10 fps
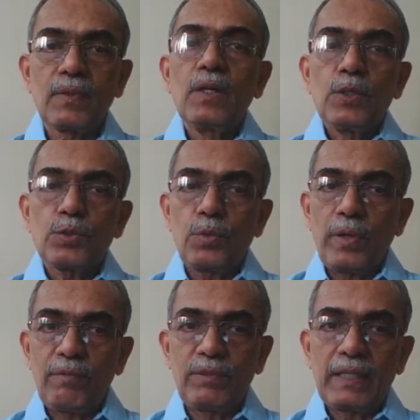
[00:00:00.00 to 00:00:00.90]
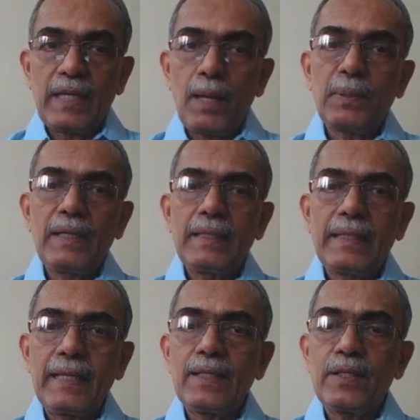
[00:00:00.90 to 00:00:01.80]
So if the capital
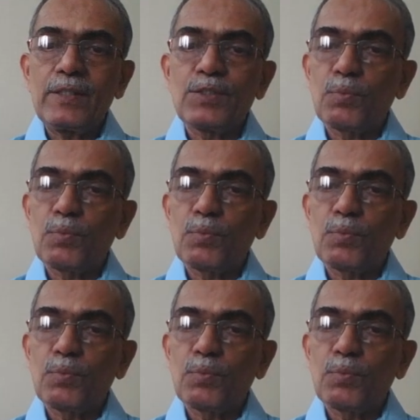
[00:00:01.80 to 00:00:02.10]
gain is